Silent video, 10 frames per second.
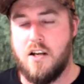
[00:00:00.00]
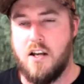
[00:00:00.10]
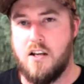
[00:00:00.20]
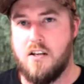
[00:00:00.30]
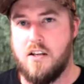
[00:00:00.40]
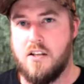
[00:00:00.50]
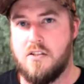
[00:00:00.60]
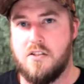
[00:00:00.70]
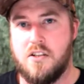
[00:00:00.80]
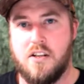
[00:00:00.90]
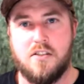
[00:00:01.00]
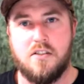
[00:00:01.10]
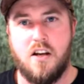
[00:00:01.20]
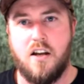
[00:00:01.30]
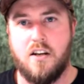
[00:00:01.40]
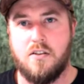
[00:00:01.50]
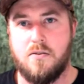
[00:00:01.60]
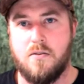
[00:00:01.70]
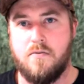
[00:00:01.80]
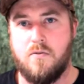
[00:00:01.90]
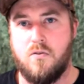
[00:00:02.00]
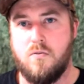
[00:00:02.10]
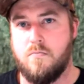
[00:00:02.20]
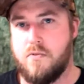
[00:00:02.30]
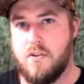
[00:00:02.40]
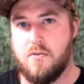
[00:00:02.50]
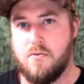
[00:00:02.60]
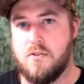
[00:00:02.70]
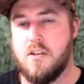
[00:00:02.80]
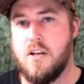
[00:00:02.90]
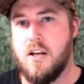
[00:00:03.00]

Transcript: and it's just starting to form bristles.